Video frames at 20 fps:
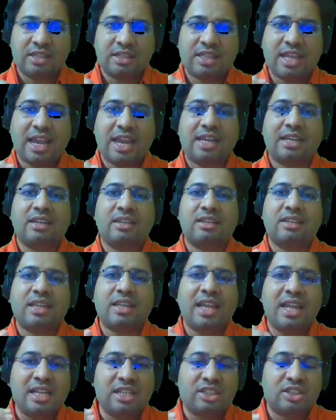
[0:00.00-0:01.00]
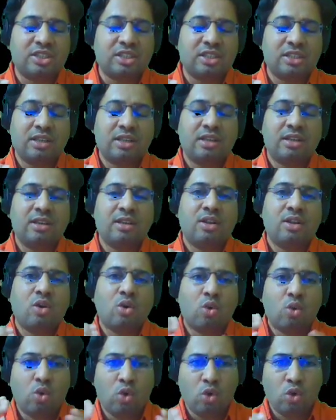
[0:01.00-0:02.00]
that tells
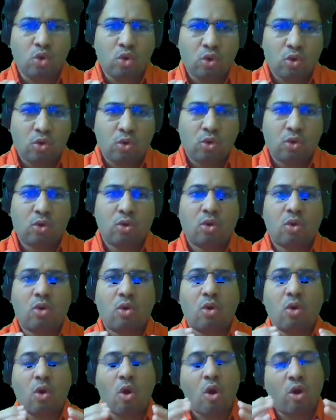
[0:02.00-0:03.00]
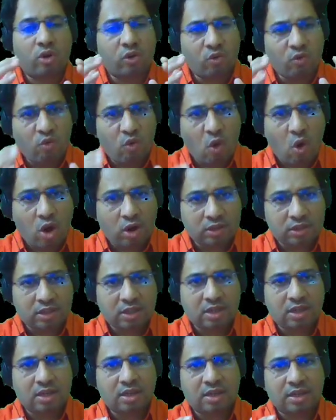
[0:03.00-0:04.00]
who or what
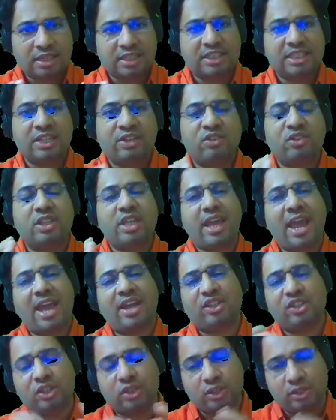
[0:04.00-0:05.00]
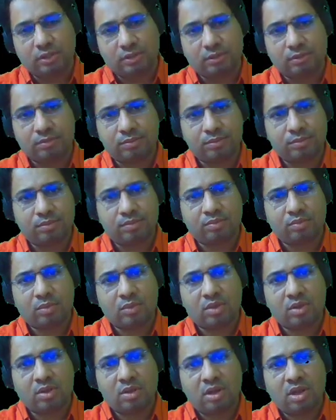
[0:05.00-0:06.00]
received the action.
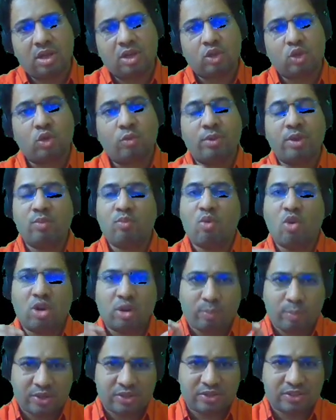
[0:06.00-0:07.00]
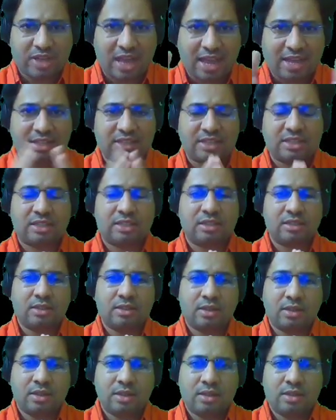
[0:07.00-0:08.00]
To be more precise,
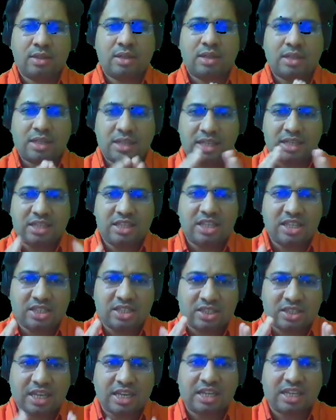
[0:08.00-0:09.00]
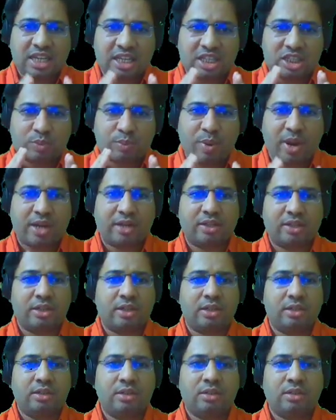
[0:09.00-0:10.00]
in this sentence
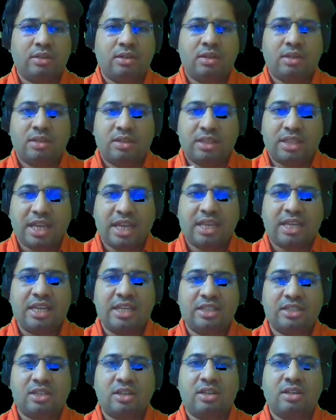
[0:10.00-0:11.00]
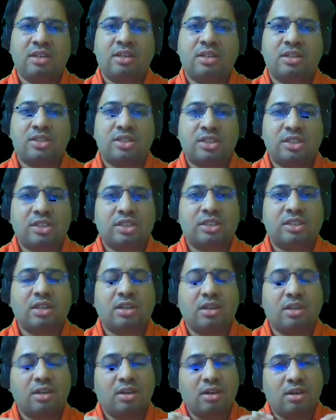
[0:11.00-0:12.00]
pattern, there is
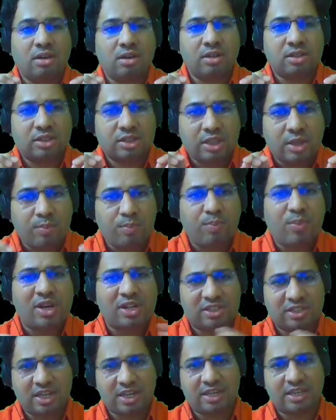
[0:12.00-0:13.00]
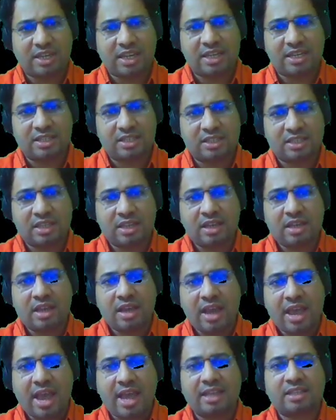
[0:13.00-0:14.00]
a simple sentence
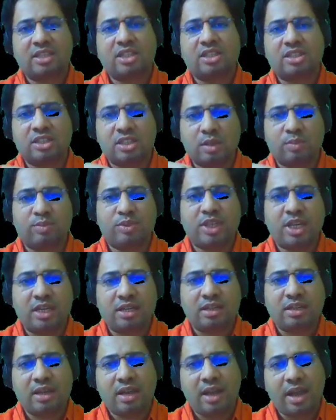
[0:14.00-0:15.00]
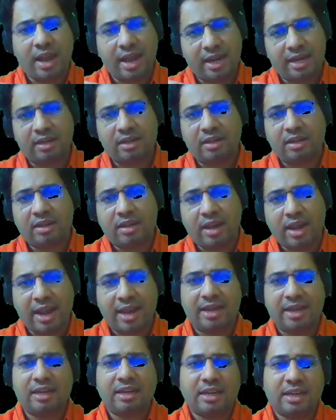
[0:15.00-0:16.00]
has a subject and
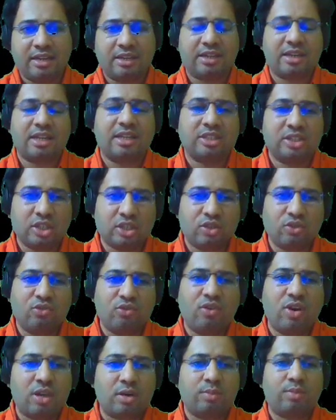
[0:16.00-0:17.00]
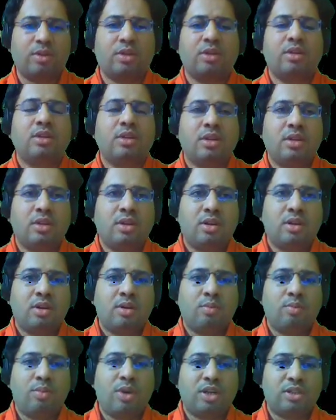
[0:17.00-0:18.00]
an intransitive verb.
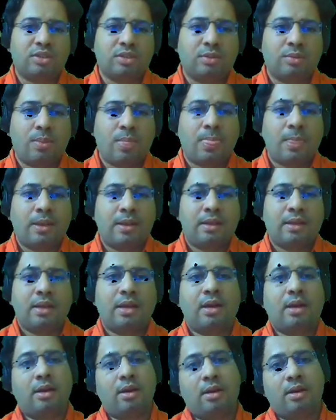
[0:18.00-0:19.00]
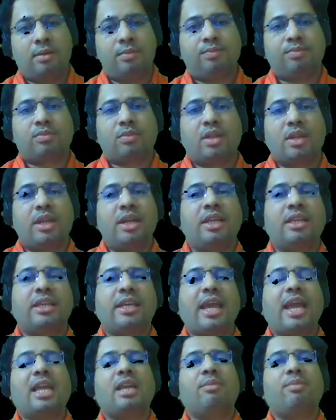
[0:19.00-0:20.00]
But it
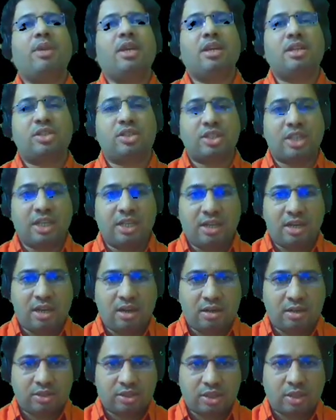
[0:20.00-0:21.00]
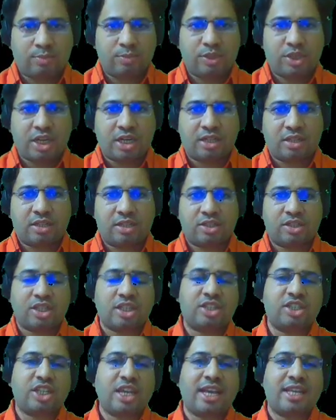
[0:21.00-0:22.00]
can be a single subject
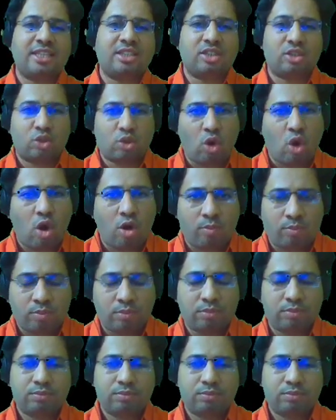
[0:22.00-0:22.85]
such as Tom,